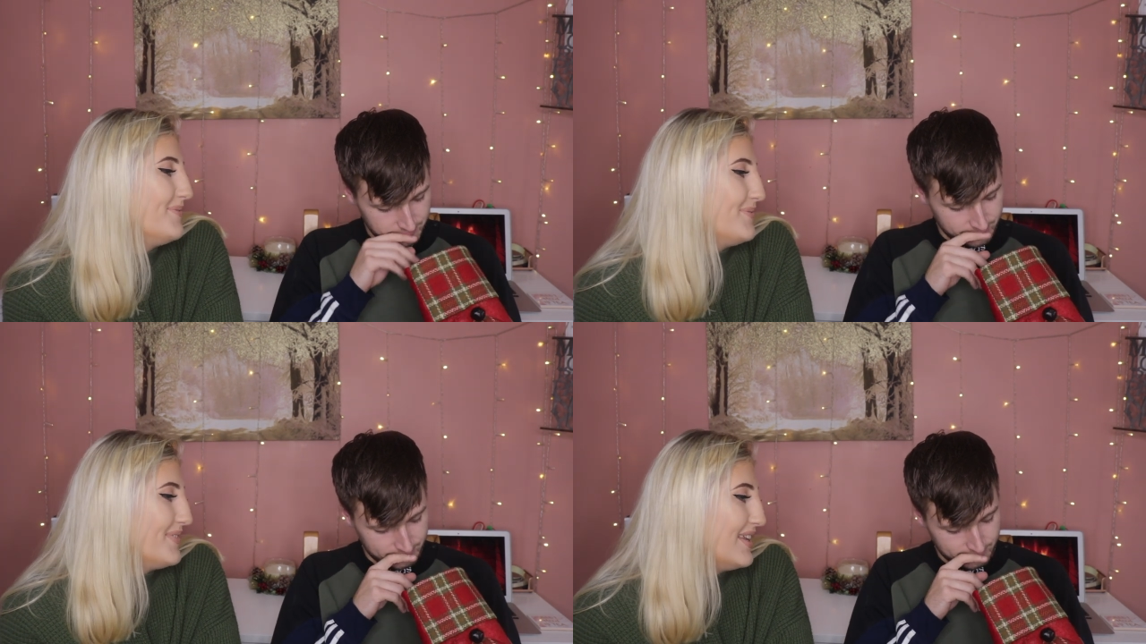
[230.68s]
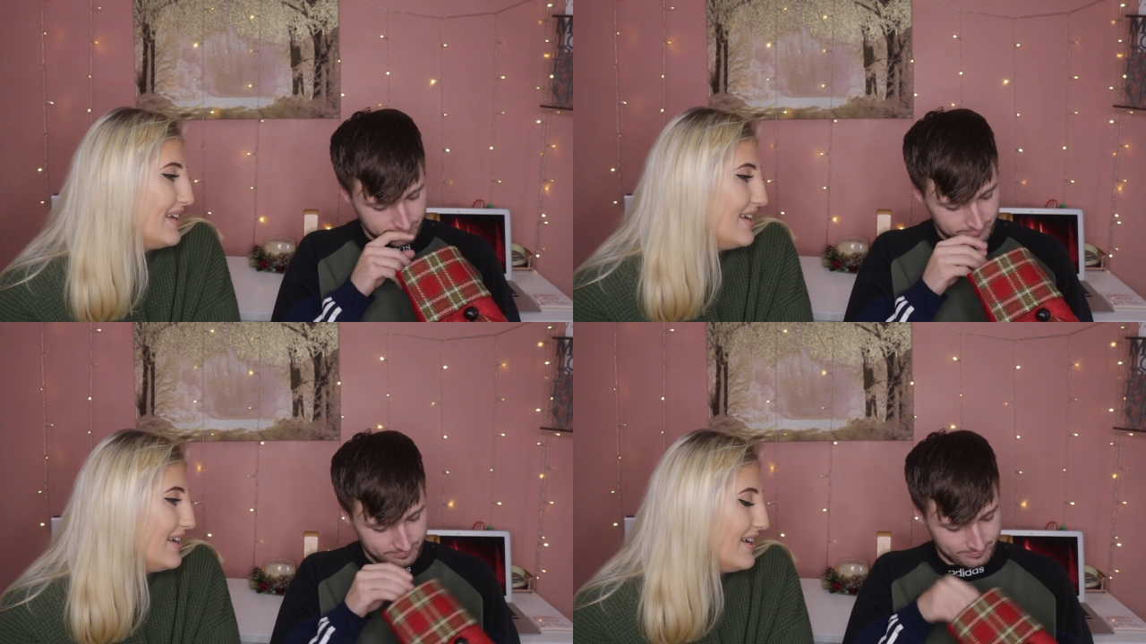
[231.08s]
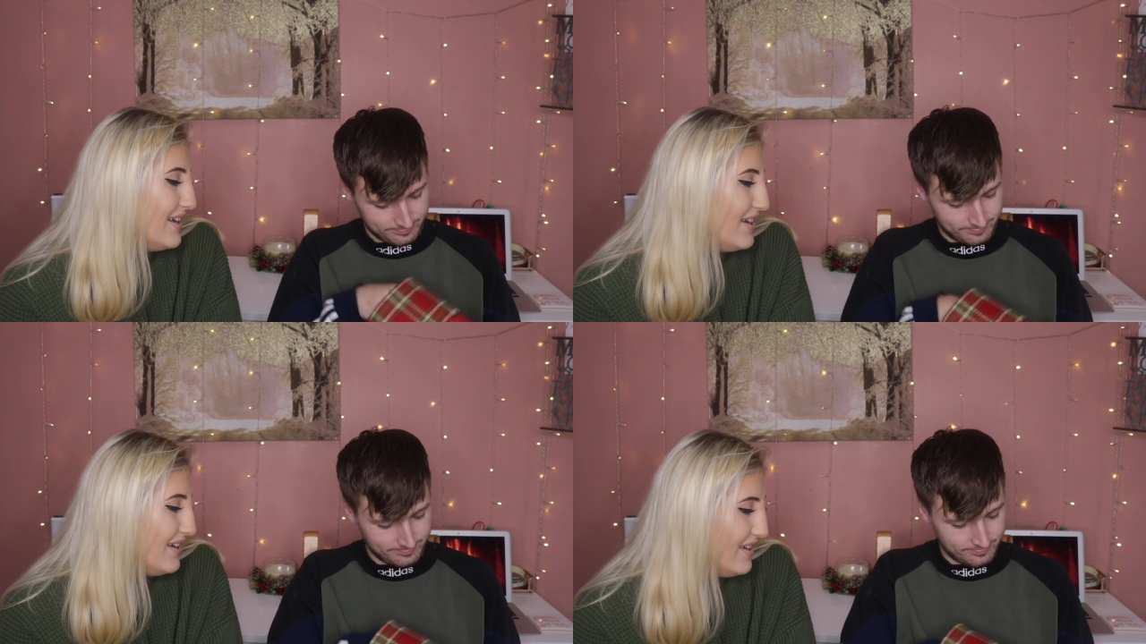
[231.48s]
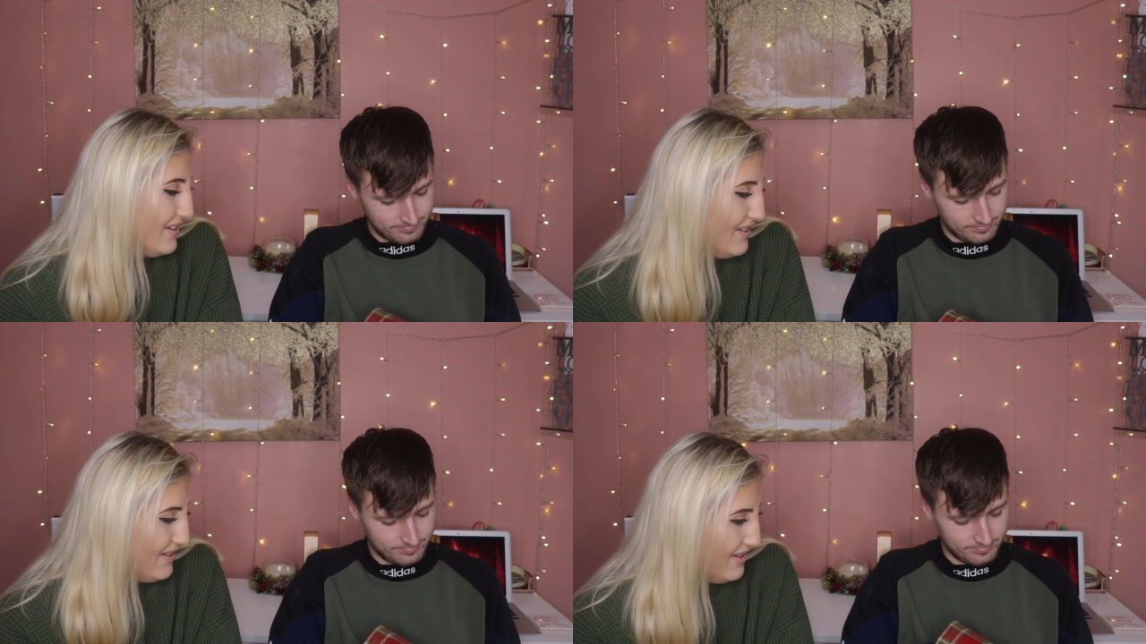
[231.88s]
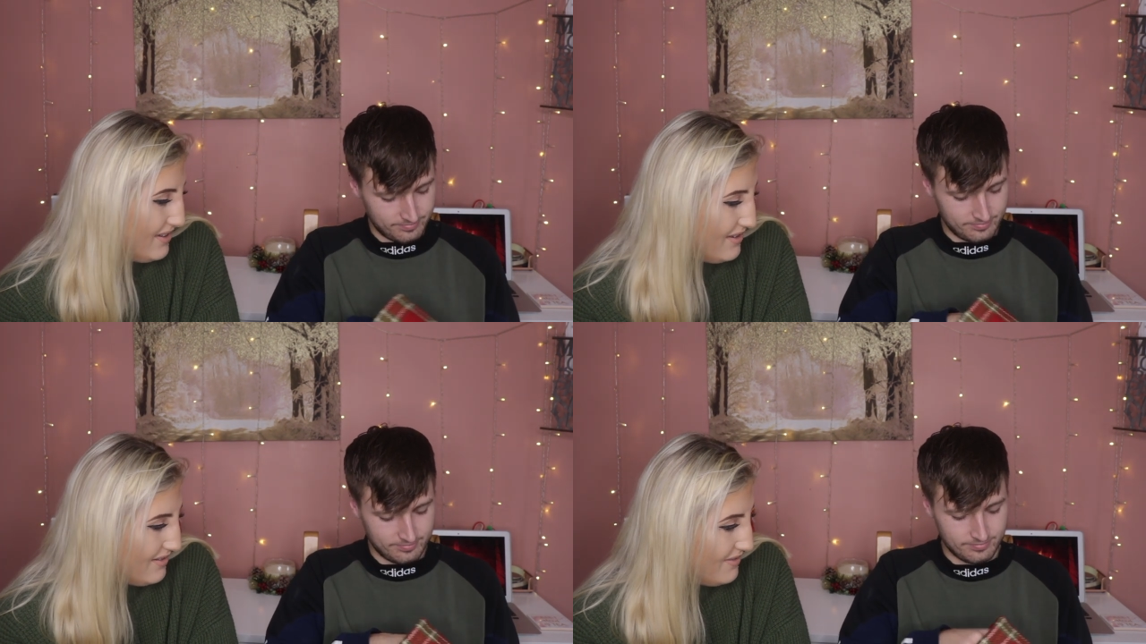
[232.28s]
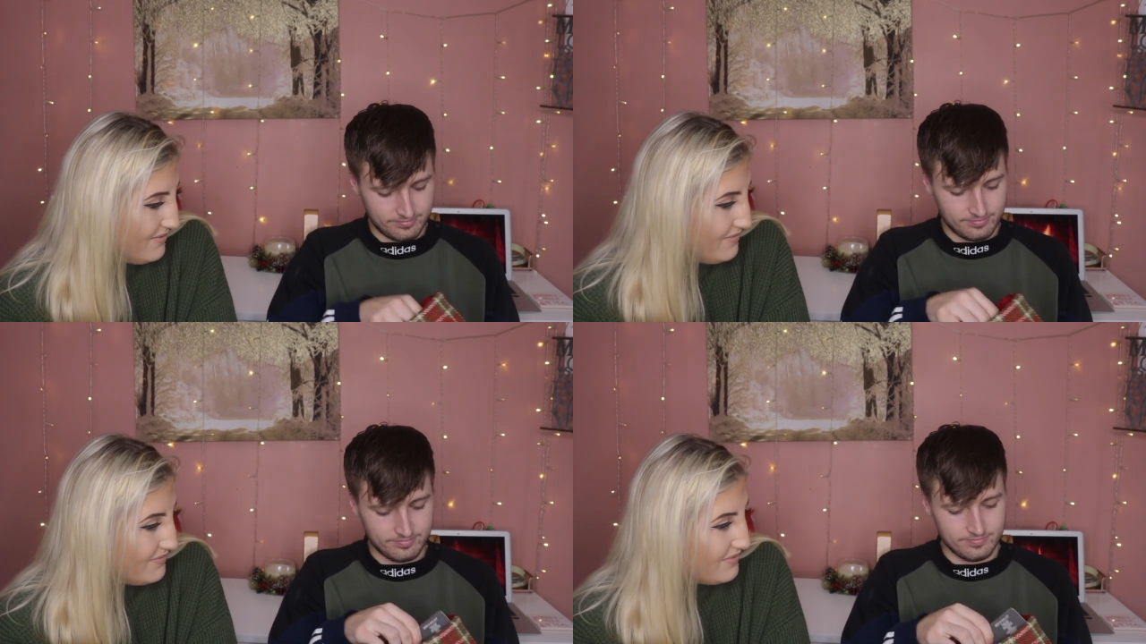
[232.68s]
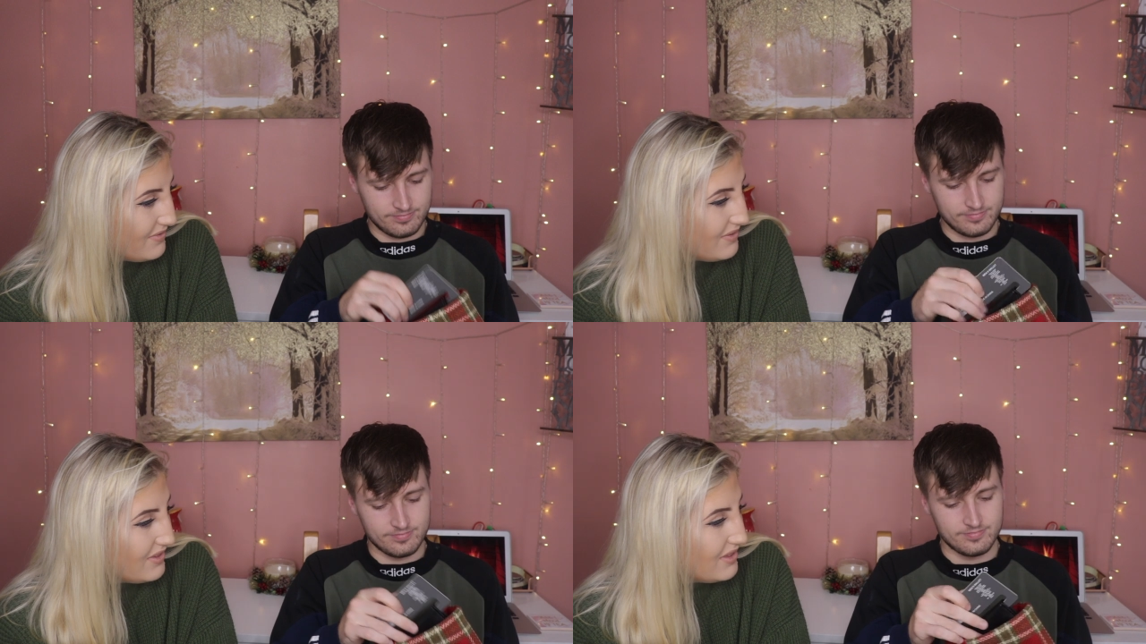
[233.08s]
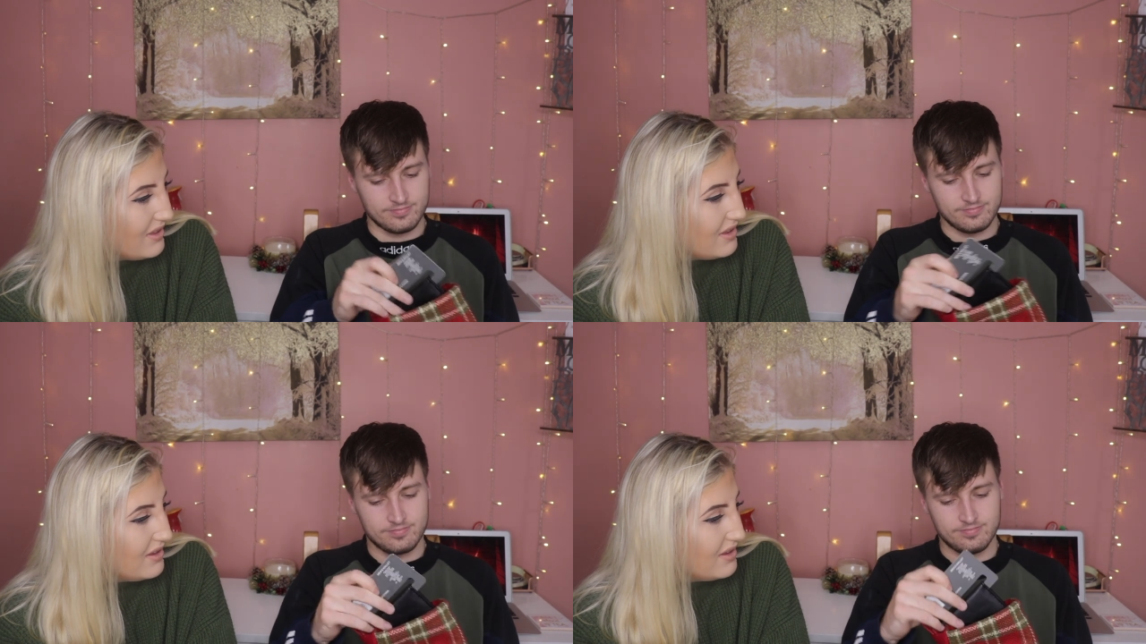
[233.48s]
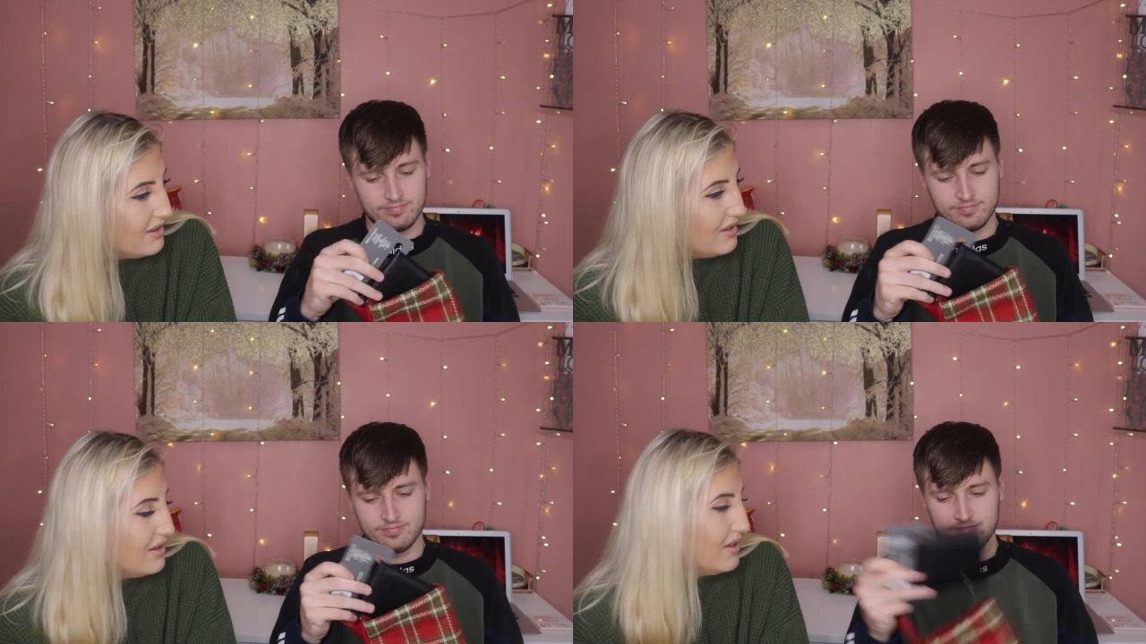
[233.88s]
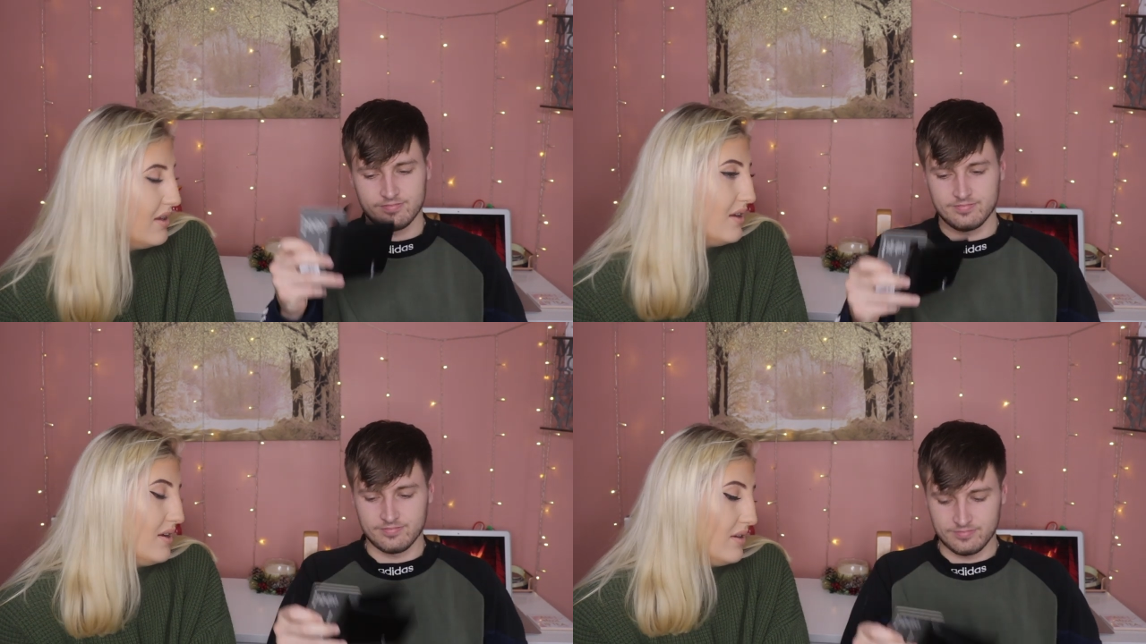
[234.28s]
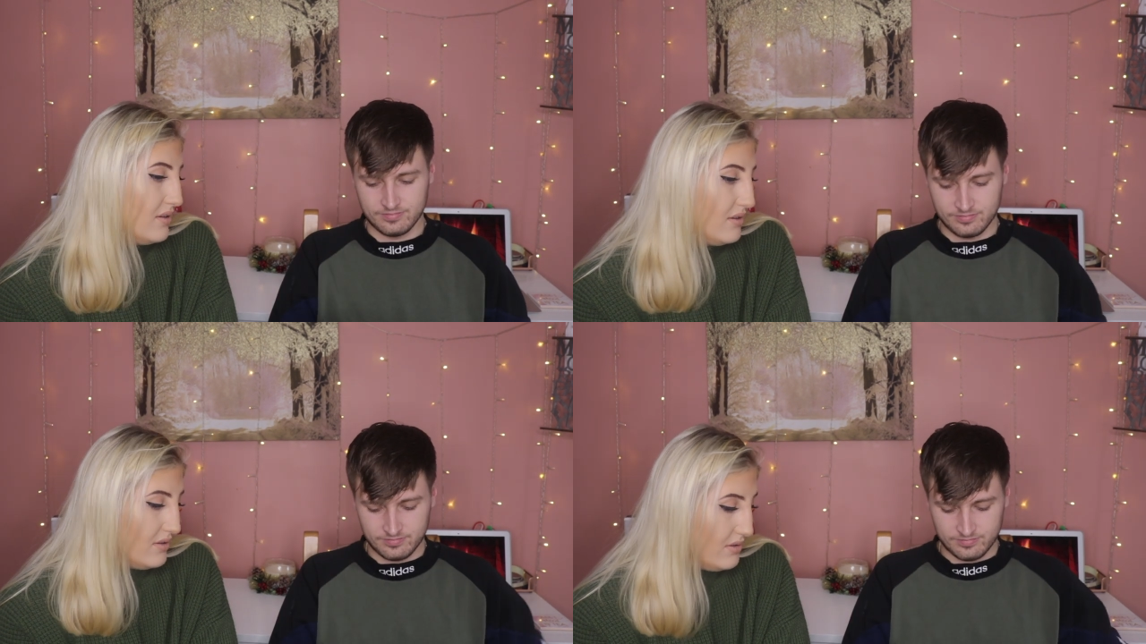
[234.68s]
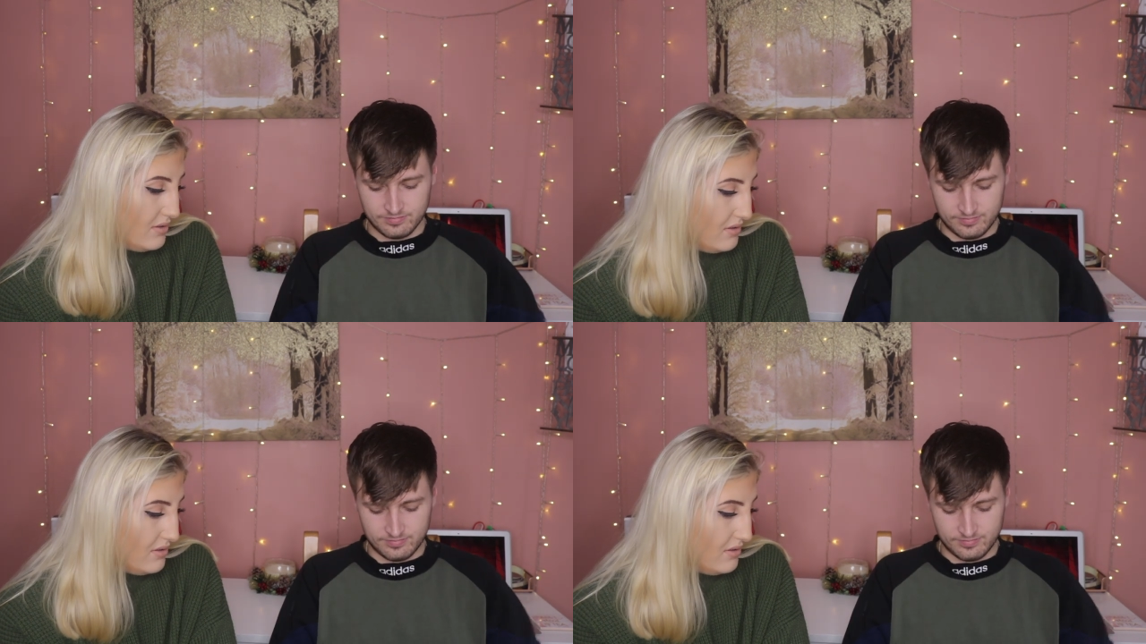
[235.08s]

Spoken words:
Nothing is said.